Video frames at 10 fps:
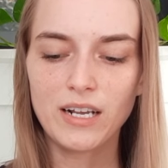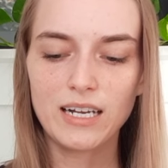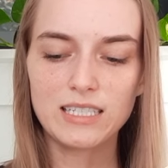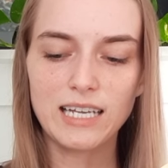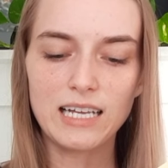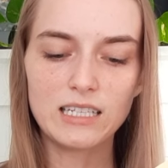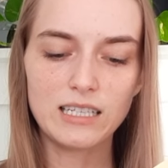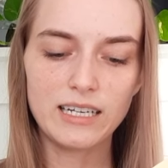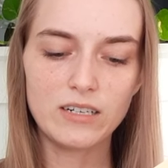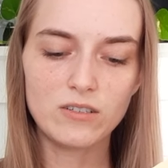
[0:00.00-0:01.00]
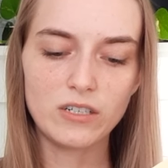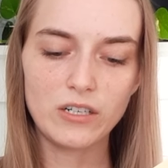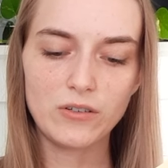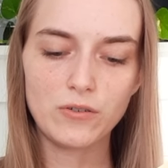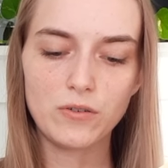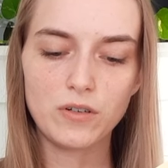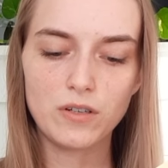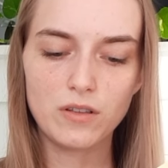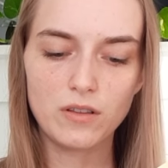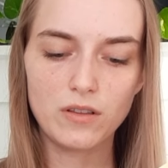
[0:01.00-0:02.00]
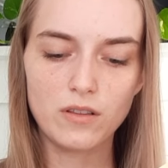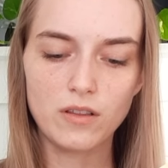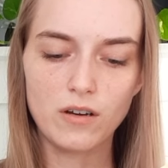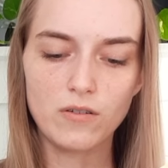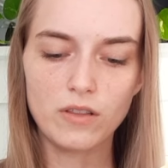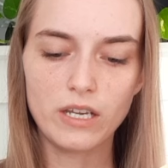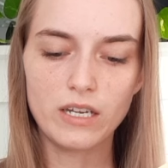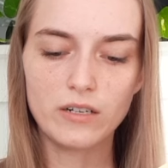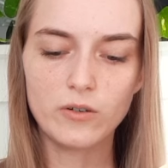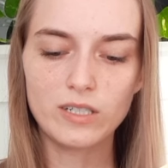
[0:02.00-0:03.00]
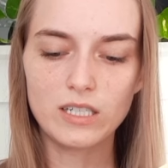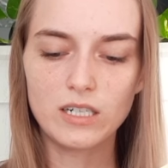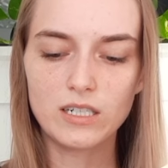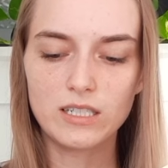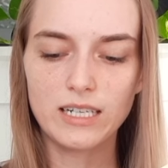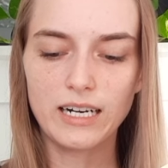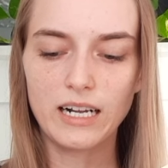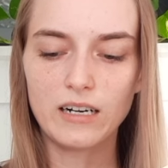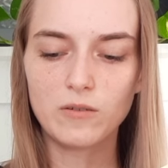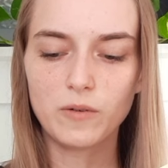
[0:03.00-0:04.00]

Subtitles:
As Galileo knew, though the inquisitors didn't,